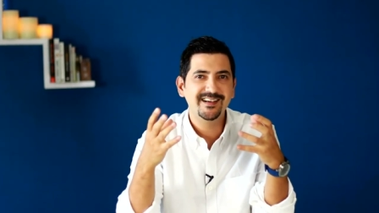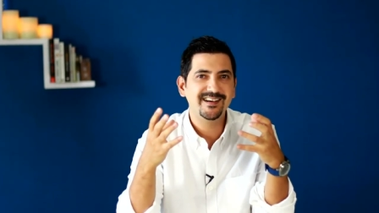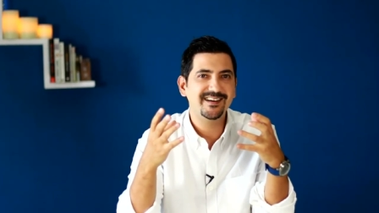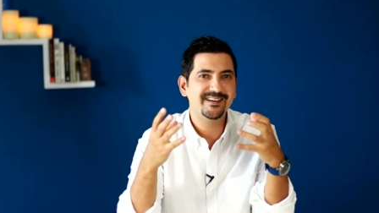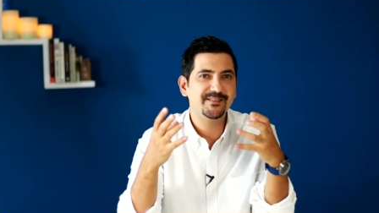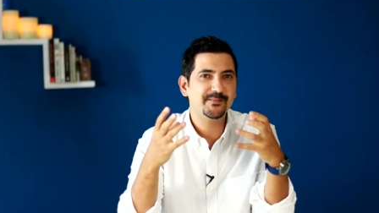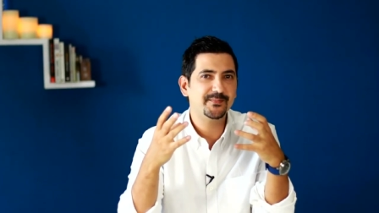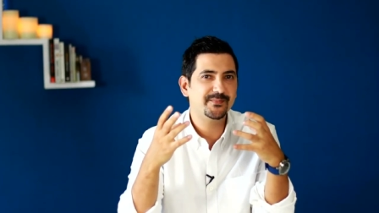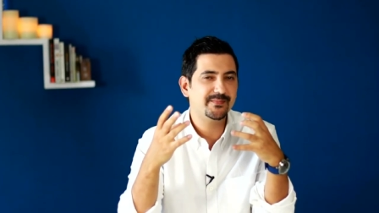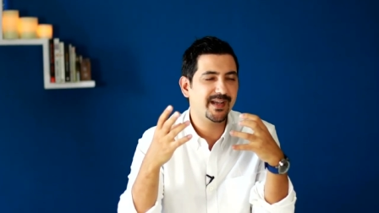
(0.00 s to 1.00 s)

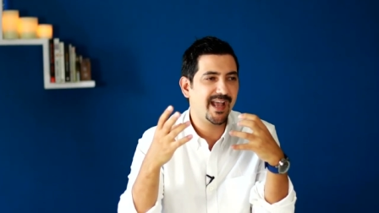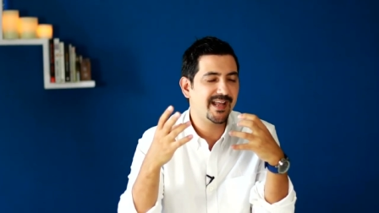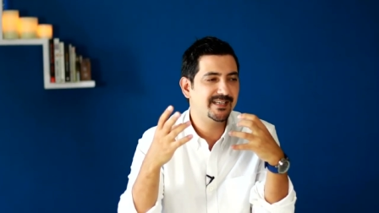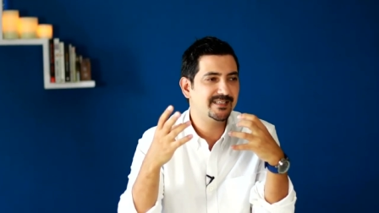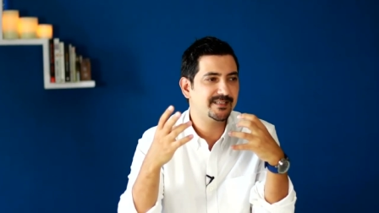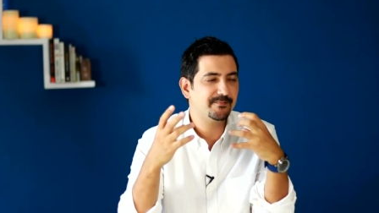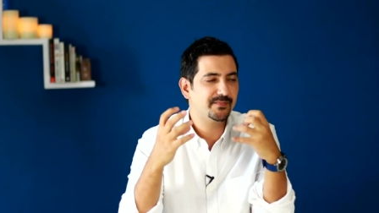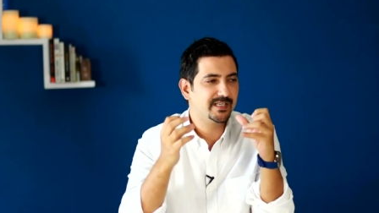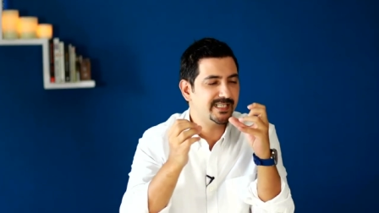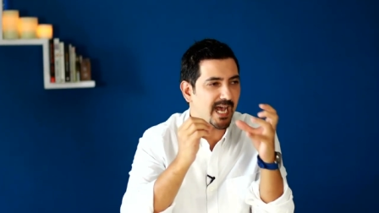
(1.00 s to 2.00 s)
Um, and
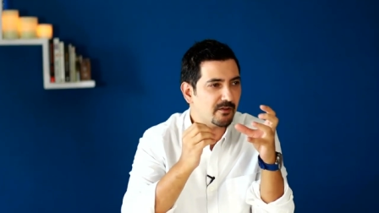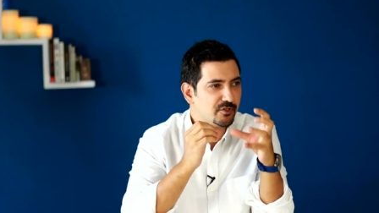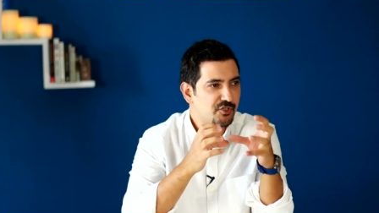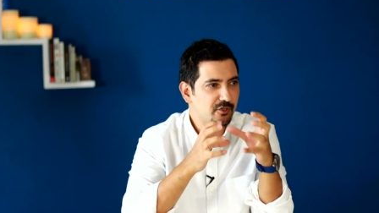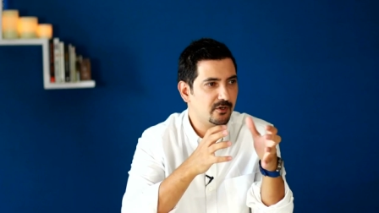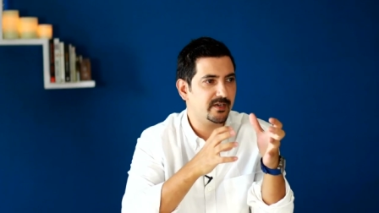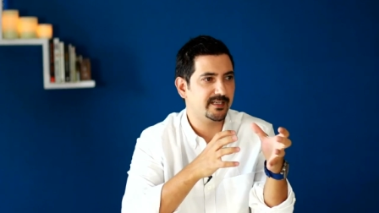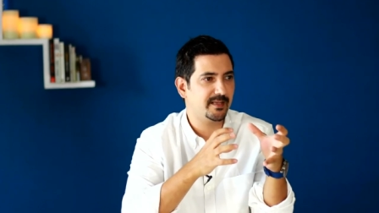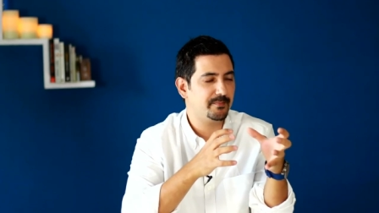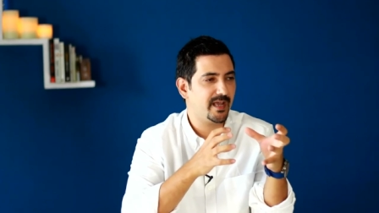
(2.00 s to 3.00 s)
the knowledge you learn
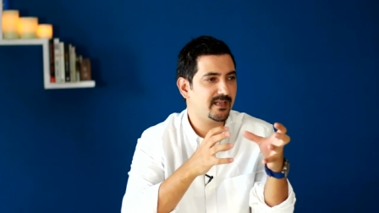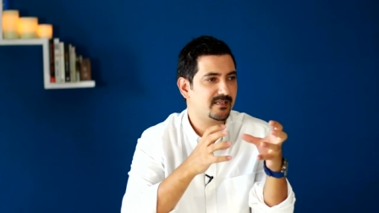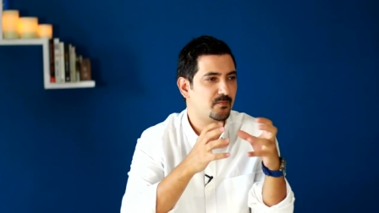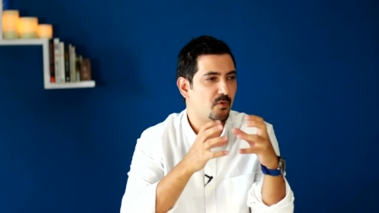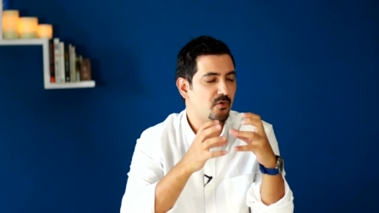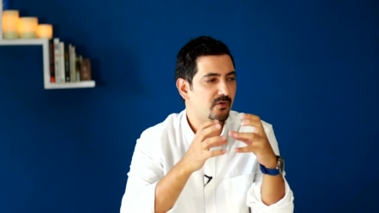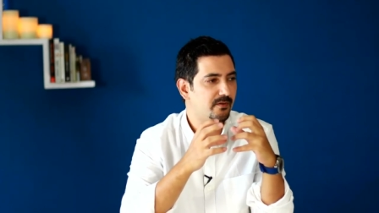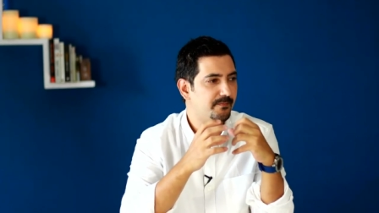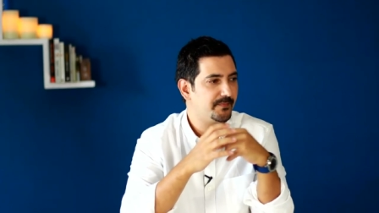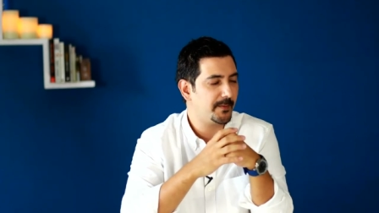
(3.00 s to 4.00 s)
at M B A is
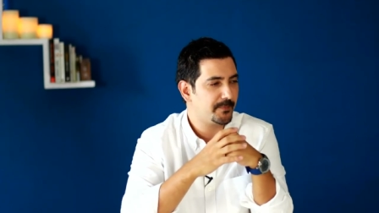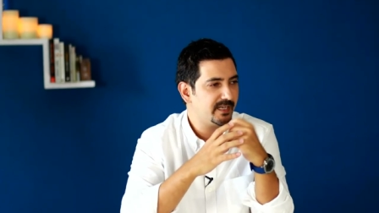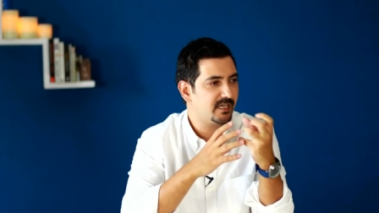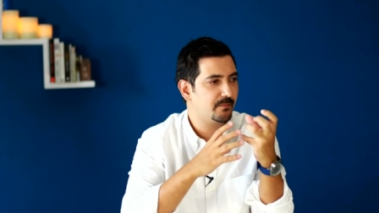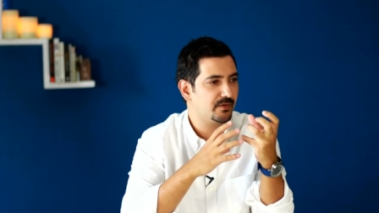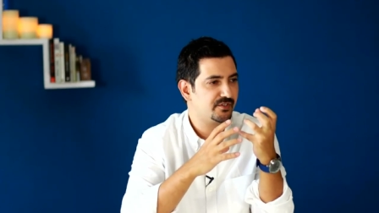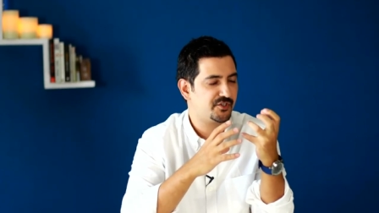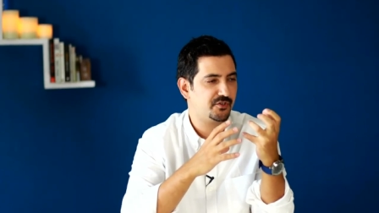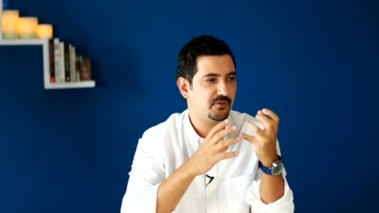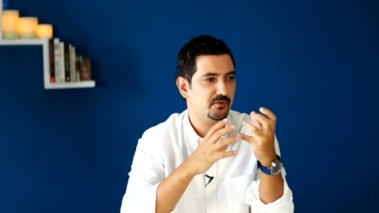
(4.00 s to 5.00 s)
more applicable
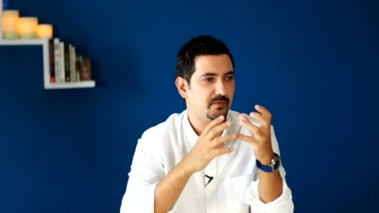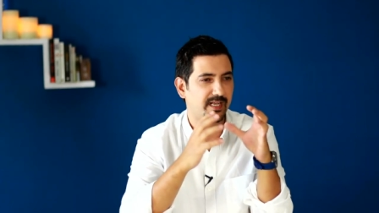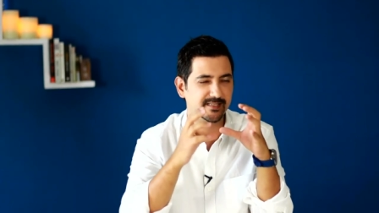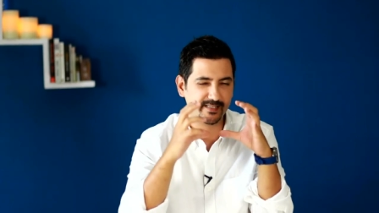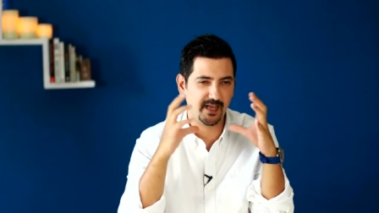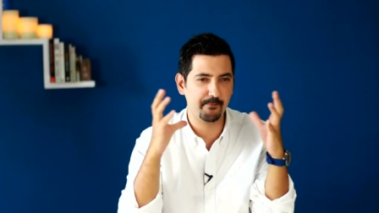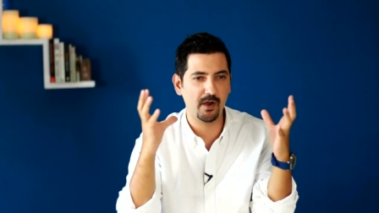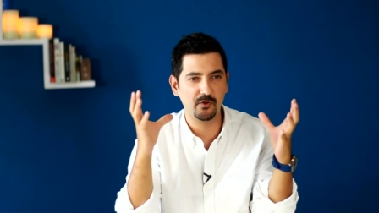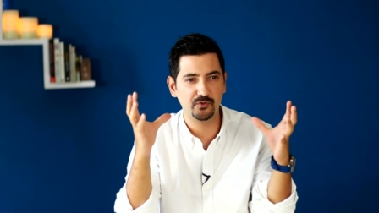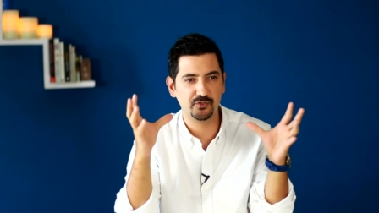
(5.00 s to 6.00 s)
to like C M
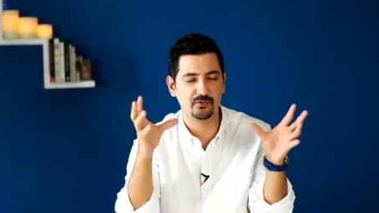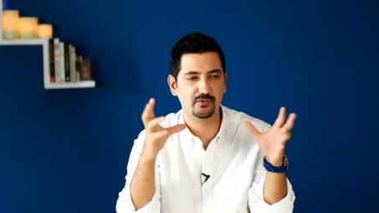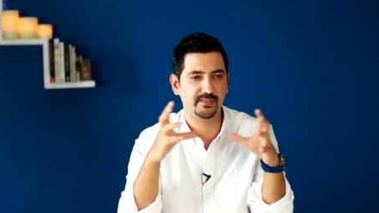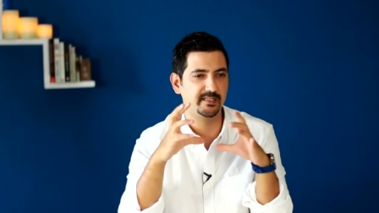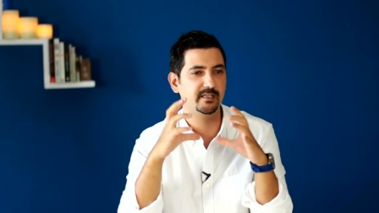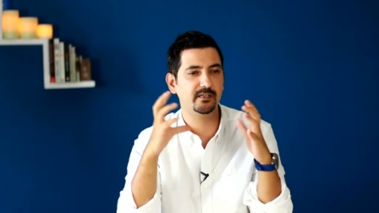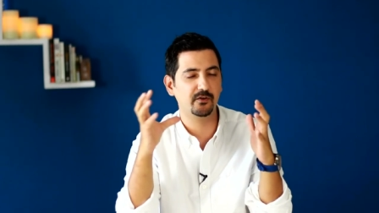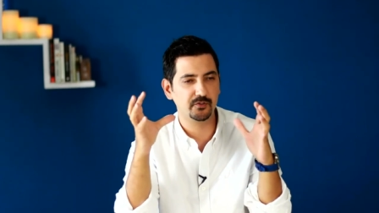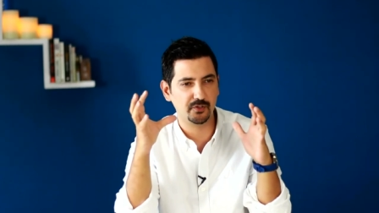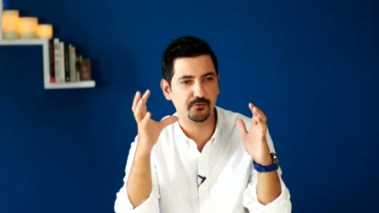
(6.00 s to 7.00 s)
Os or C E
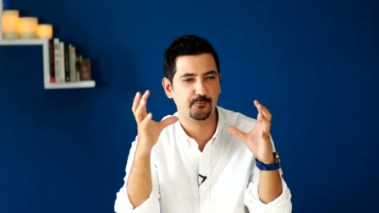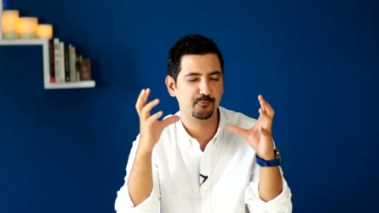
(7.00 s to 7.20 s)
Os of